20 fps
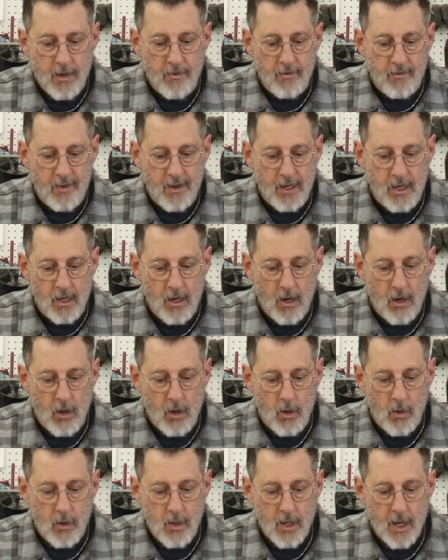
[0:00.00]

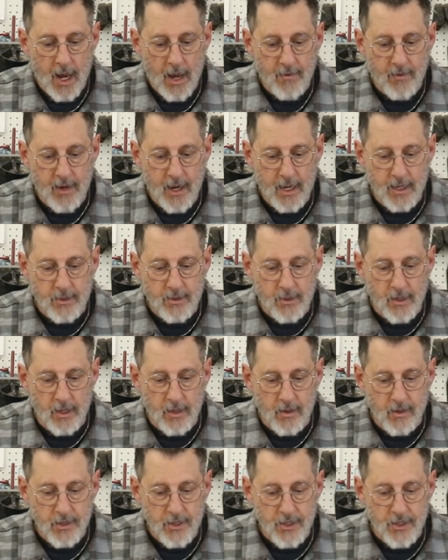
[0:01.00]
video. I've got uh,